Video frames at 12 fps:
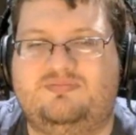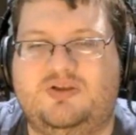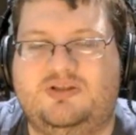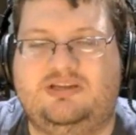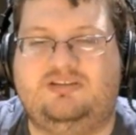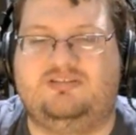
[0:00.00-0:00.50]

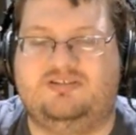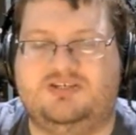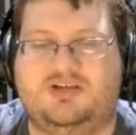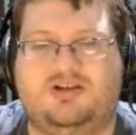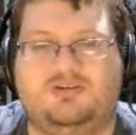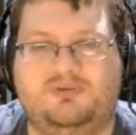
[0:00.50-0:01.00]
Oh, that doesn't
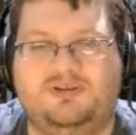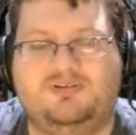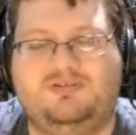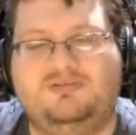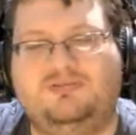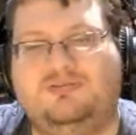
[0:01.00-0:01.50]
shock me.
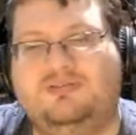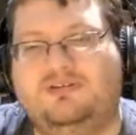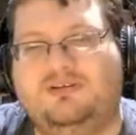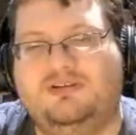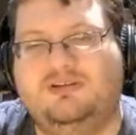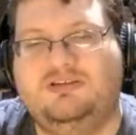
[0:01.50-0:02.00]

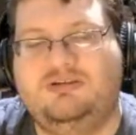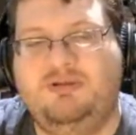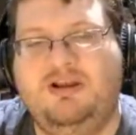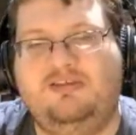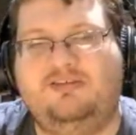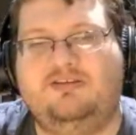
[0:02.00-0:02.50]

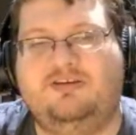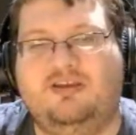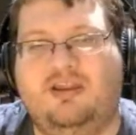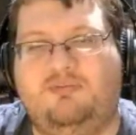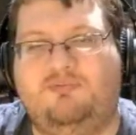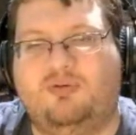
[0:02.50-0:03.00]
Gemini is a good
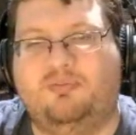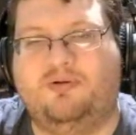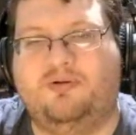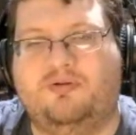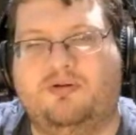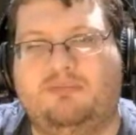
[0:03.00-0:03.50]
name for a
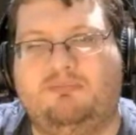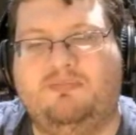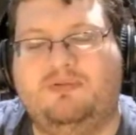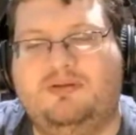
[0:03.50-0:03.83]
program.